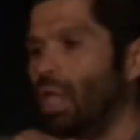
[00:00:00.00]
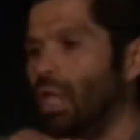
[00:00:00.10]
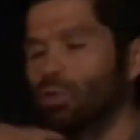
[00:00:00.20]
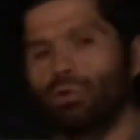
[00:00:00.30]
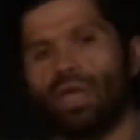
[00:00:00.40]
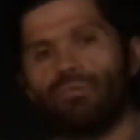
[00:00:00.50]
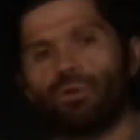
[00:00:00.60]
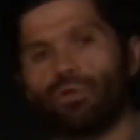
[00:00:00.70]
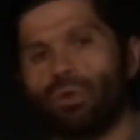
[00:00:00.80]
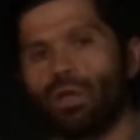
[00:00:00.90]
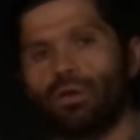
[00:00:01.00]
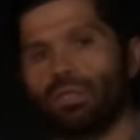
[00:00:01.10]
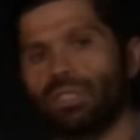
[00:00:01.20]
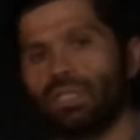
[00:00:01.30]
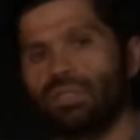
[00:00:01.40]
and do that for
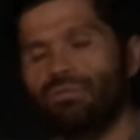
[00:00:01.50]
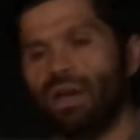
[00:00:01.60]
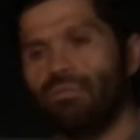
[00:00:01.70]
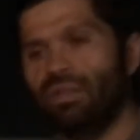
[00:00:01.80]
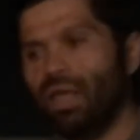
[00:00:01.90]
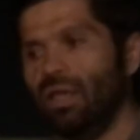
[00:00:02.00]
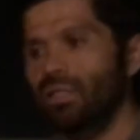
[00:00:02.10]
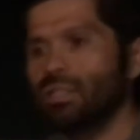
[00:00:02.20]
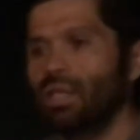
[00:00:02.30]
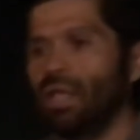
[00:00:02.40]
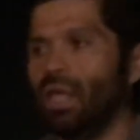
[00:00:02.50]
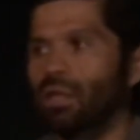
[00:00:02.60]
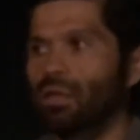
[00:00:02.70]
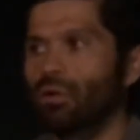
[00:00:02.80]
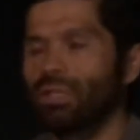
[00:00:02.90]
365 days,
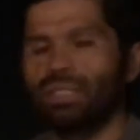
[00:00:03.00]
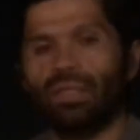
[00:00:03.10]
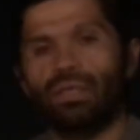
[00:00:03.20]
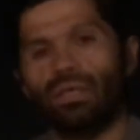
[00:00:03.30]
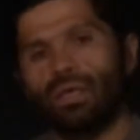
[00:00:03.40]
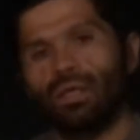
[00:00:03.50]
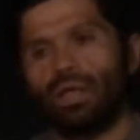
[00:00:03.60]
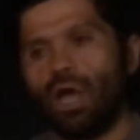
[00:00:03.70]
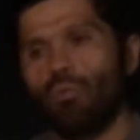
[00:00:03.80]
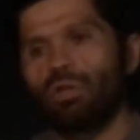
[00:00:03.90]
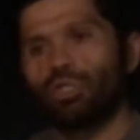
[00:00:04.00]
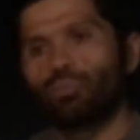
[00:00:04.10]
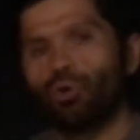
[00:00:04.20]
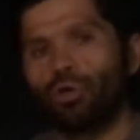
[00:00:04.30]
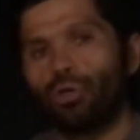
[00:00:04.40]
and notice at the end how much
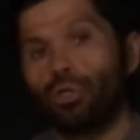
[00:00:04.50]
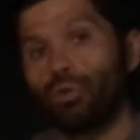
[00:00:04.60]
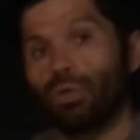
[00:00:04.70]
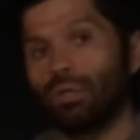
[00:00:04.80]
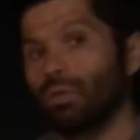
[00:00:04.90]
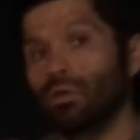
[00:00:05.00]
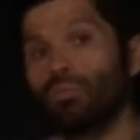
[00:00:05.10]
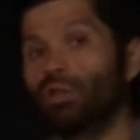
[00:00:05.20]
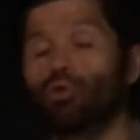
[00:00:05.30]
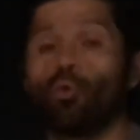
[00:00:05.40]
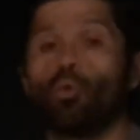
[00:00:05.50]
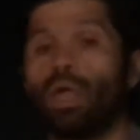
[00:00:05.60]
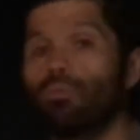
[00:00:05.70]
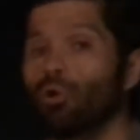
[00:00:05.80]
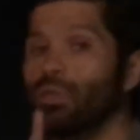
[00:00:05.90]
more you're doing. You'll be doing
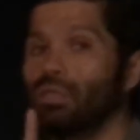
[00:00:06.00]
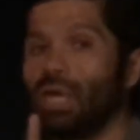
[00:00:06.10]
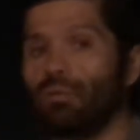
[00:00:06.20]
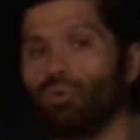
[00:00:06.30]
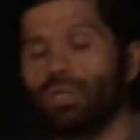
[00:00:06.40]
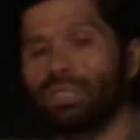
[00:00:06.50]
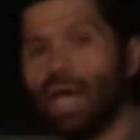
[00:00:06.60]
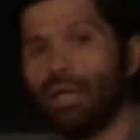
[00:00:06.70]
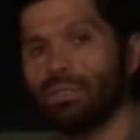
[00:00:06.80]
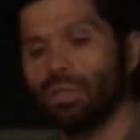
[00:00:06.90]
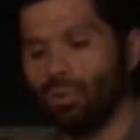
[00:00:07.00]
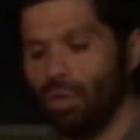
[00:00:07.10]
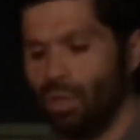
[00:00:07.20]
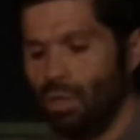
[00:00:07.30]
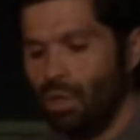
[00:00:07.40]
way more than that one task.
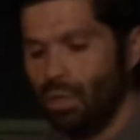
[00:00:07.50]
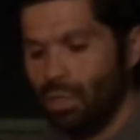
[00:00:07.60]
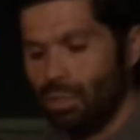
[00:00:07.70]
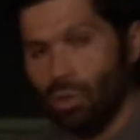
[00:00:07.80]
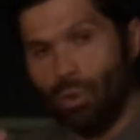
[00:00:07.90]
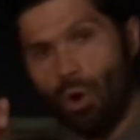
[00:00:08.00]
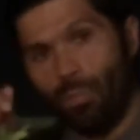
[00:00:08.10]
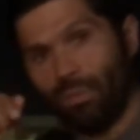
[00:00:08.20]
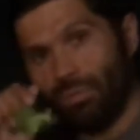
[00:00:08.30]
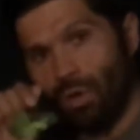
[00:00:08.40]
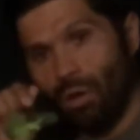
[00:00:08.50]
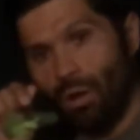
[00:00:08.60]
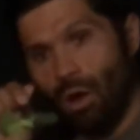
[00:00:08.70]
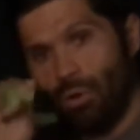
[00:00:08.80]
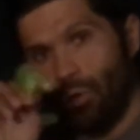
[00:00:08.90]
So hope
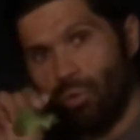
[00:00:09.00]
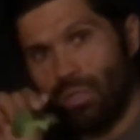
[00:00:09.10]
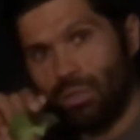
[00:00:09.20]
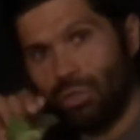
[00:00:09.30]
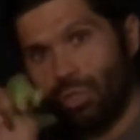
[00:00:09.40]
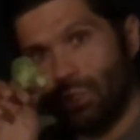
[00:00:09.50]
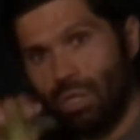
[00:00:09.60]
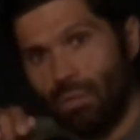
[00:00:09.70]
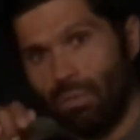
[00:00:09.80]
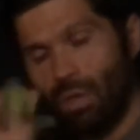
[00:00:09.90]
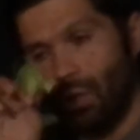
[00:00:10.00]
all your resolutions come